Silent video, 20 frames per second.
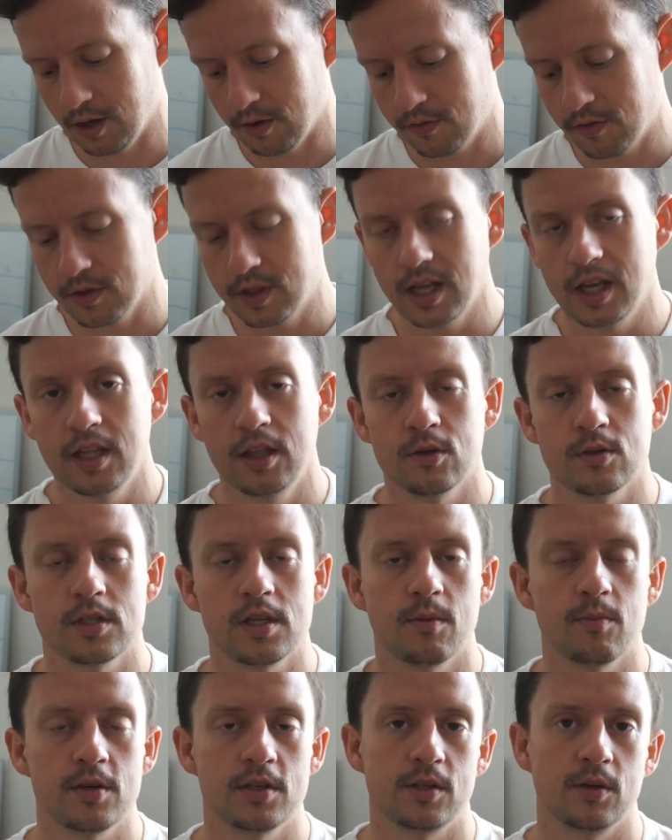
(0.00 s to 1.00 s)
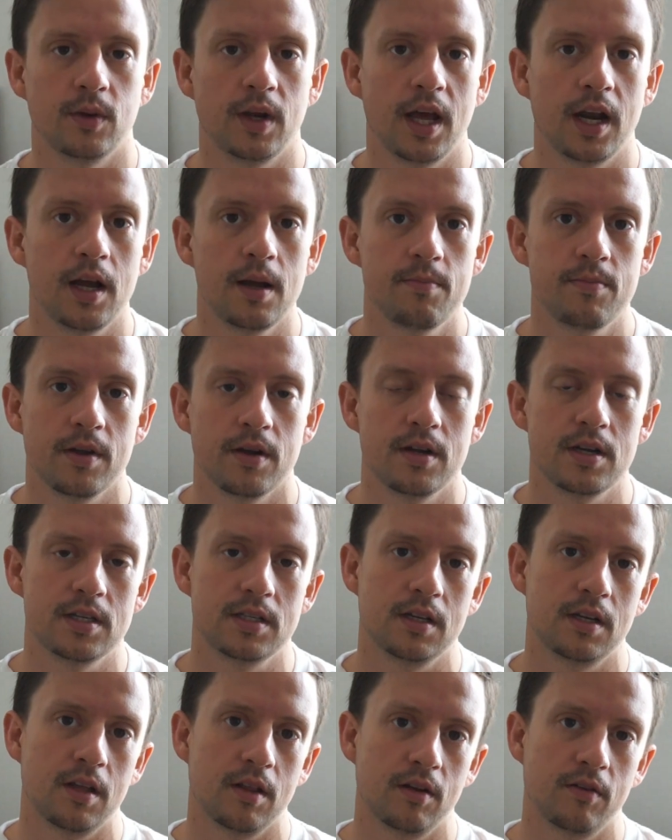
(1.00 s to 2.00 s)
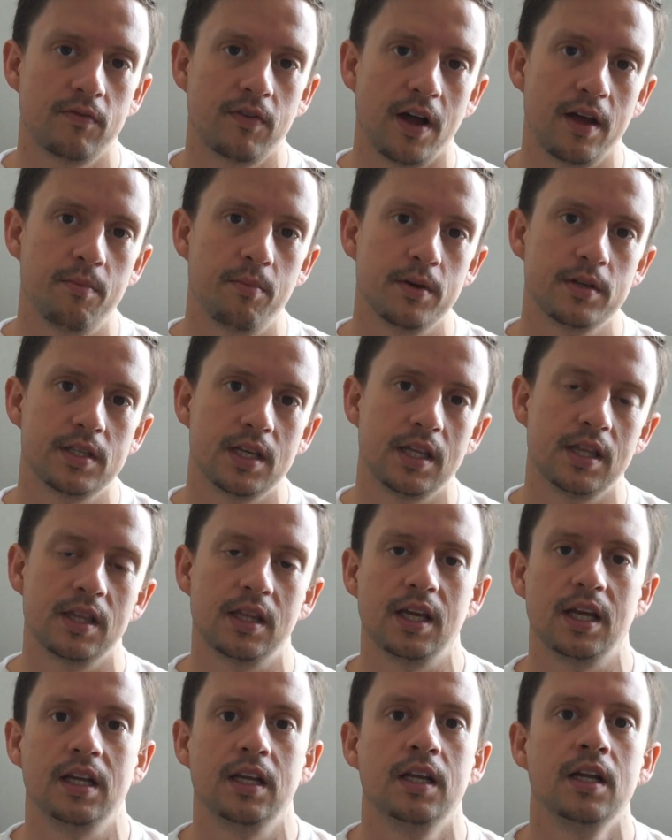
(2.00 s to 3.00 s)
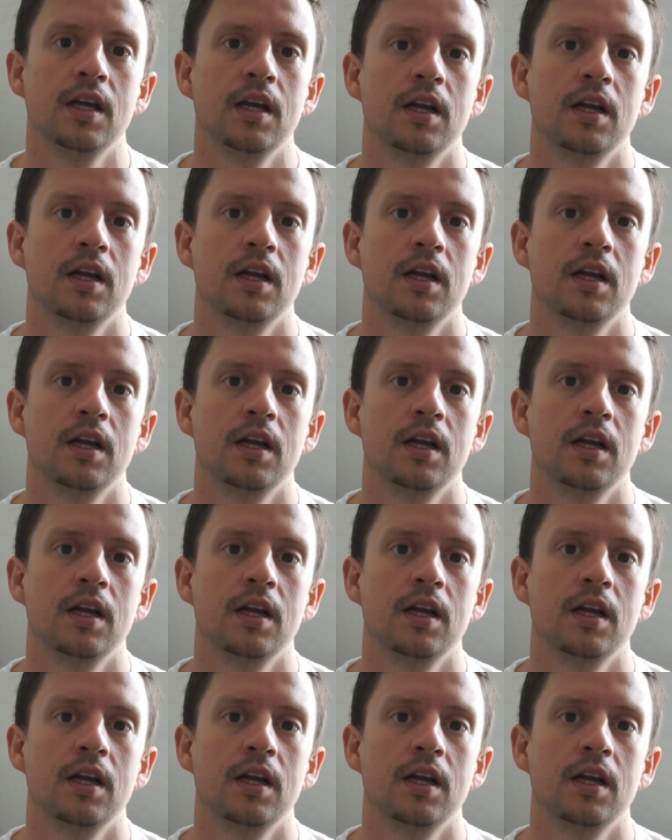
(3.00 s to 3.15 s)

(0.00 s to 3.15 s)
if you're thinking those numbers don't add up, there is another 5% that,